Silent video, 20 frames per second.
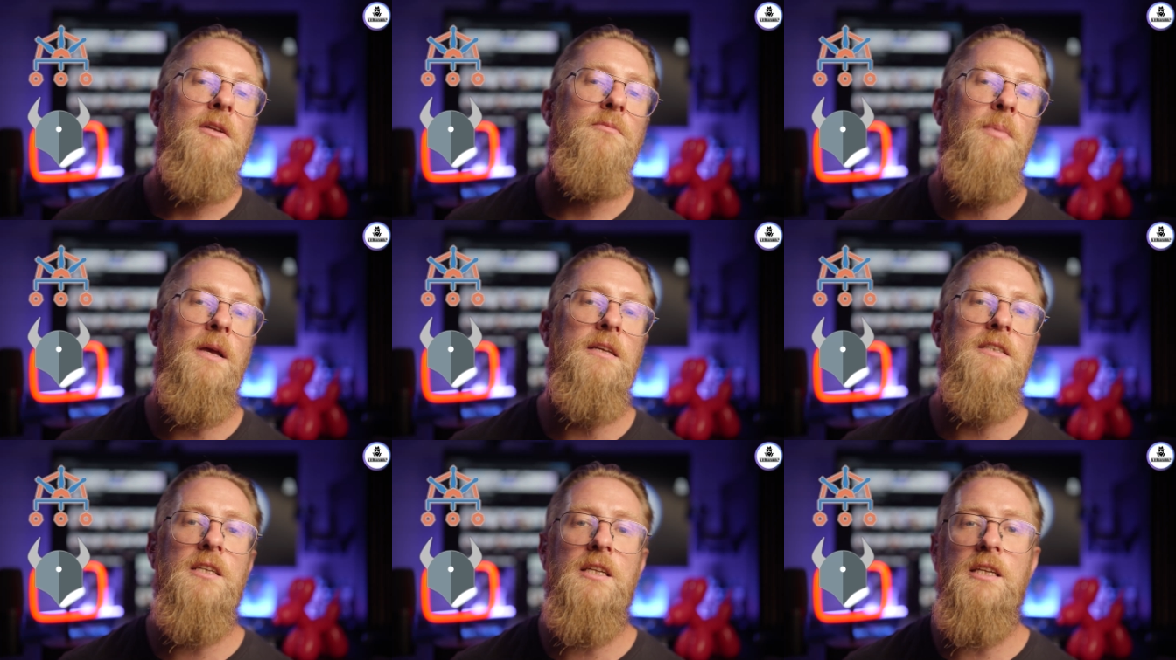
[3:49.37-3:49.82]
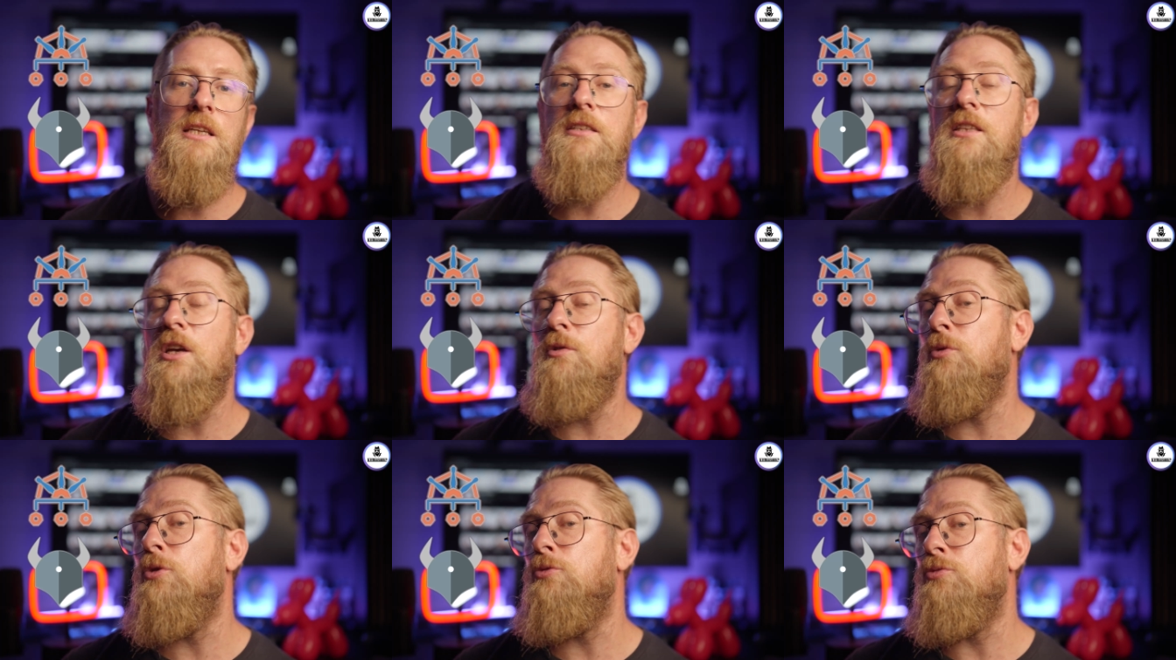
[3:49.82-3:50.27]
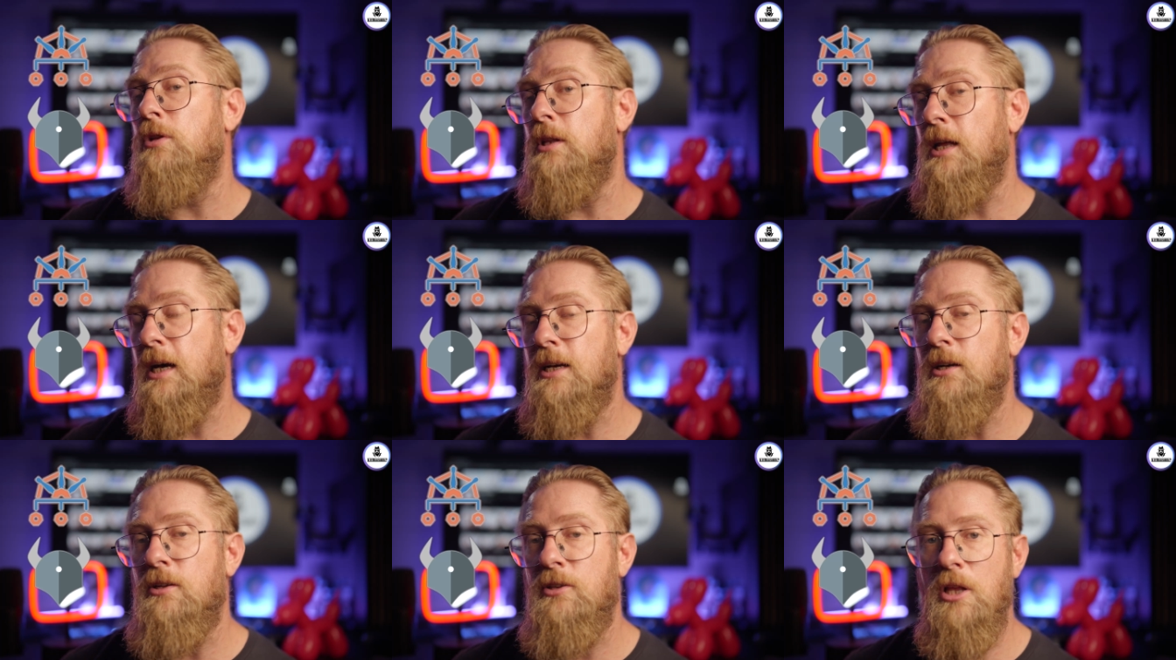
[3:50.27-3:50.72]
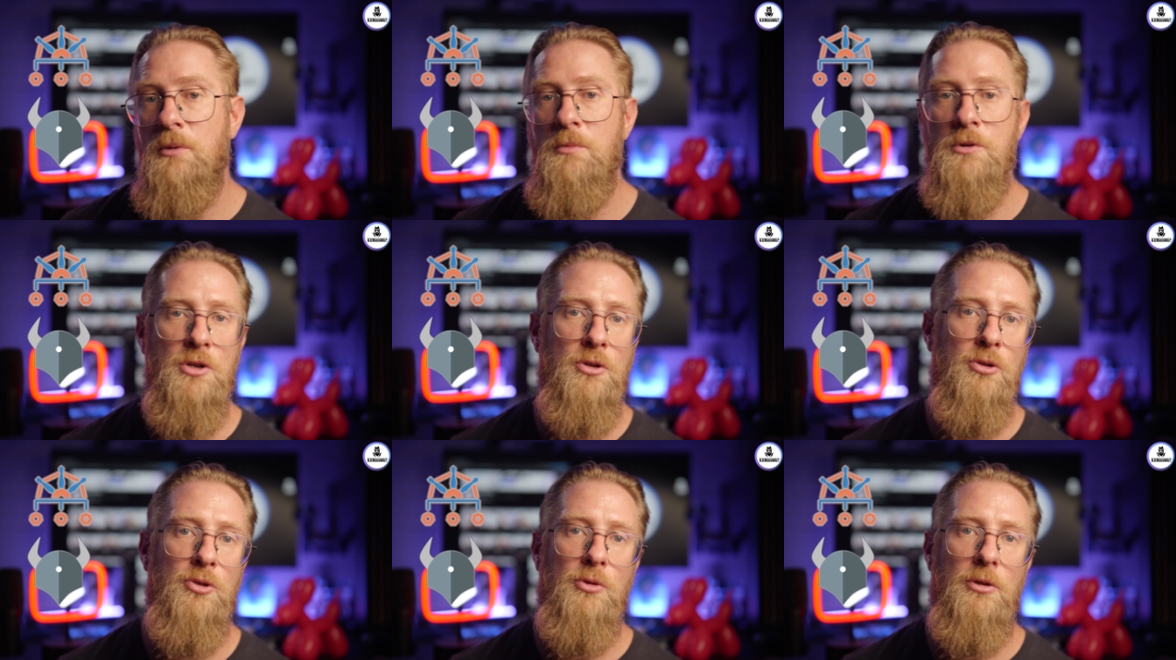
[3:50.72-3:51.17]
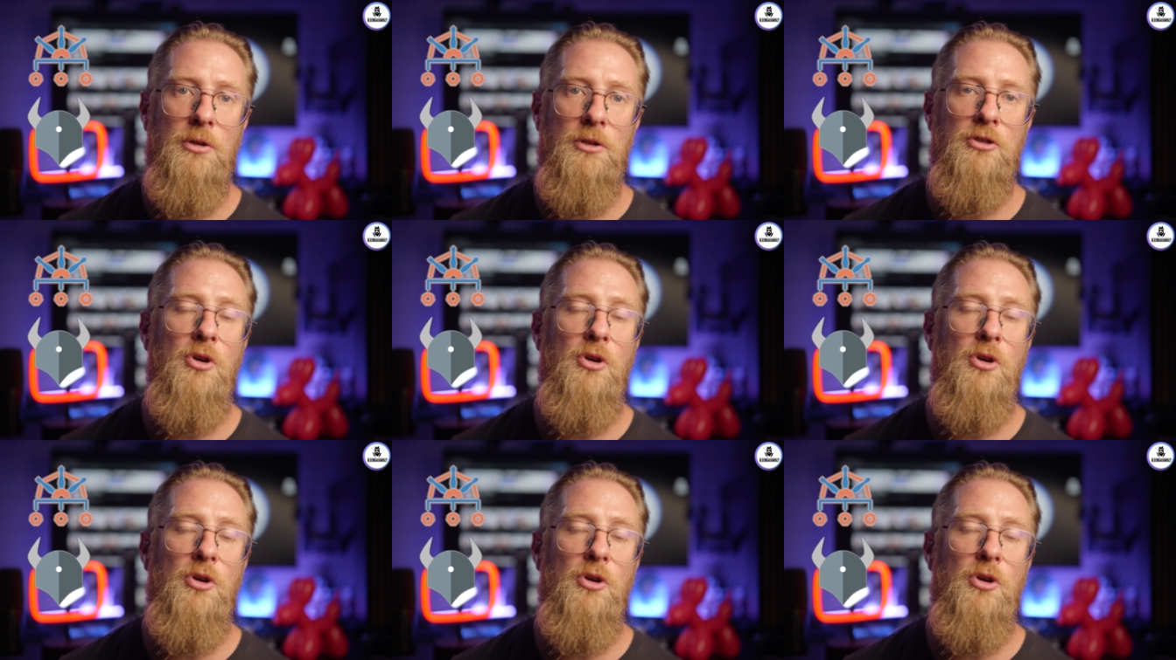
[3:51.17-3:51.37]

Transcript: Basically, they will rely on the admission controller.